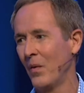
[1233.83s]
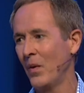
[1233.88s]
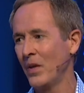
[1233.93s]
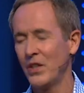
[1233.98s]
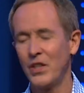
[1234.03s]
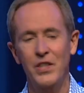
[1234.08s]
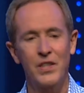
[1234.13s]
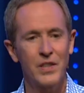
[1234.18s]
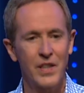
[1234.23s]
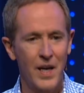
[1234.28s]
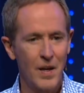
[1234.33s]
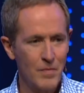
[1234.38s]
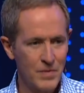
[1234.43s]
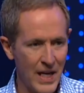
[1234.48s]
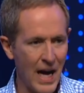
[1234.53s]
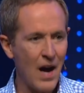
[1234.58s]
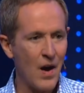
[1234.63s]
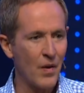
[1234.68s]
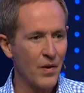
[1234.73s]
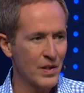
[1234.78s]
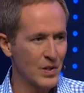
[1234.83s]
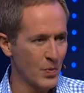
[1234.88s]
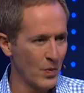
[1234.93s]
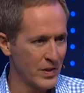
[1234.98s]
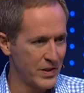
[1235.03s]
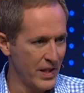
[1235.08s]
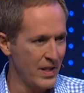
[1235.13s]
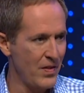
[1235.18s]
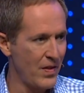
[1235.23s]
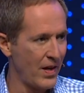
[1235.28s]
what comes out is
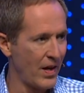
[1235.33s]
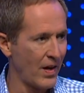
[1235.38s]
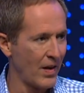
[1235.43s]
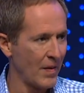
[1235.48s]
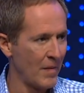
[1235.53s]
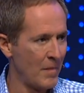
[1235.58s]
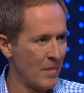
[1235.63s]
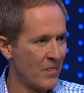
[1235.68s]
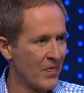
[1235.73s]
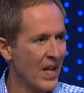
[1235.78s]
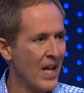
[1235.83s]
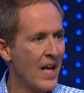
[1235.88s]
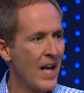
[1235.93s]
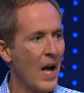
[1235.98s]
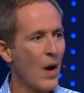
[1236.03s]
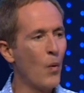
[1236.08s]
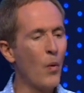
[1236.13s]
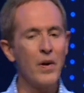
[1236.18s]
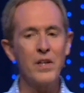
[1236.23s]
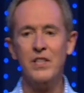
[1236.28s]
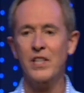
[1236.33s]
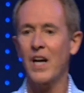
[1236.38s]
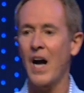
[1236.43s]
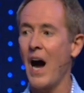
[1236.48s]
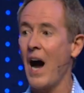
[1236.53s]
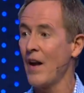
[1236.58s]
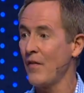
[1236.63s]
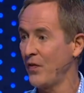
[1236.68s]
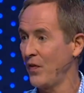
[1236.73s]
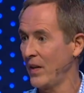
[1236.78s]
what's in there. And what does
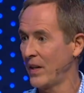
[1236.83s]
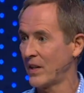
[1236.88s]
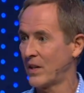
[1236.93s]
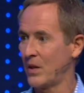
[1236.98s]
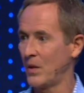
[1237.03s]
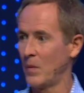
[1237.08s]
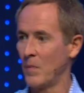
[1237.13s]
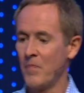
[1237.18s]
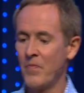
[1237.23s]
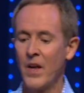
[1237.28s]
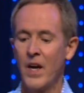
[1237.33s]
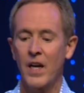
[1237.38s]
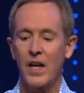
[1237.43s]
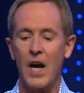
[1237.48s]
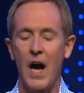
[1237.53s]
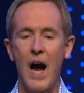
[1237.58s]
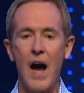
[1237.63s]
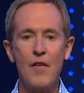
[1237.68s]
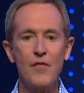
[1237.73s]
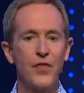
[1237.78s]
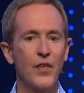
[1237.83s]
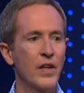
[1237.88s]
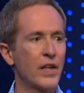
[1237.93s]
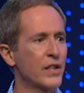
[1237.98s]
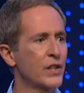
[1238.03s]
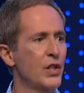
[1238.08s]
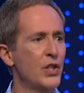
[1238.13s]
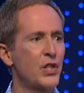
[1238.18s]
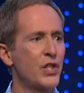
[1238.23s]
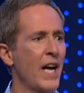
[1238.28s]
conflict do?
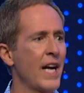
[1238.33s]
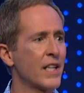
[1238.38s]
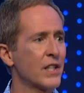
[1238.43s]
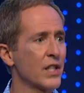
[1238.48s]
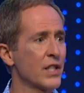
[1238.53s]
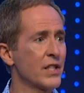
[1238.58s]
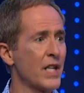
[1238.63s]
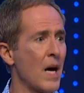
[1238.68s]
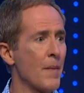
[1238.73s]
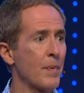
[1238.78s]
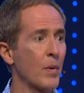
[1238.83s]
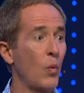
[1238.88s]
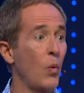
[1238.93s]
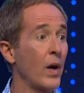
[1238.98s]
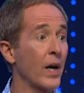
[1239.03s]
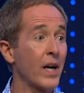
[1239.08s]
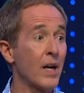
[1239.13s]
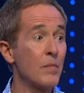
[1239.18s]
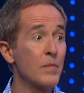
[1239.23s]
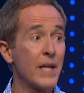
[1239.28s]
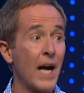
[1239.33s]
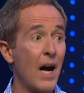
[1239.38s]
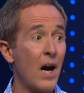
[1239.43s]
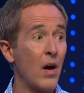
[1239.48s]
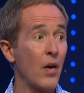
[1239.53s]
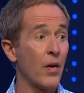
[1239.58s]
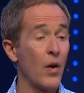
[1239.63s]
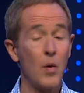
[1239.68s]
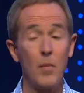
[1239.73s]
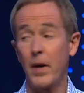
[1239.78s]
Conflict just shakes us up. And what comes
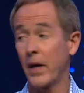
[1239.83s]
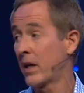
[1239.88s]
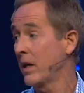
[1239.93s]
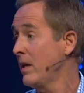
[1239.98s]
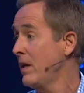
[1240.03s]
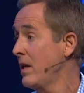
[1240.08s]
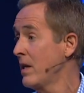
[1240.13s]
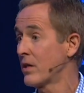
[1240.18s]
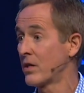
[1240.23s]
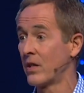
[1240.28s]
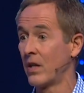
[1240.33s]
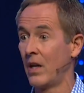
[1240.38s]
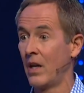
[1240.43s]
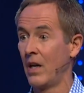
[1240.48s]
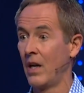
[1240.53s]
out? Oh, my goodness.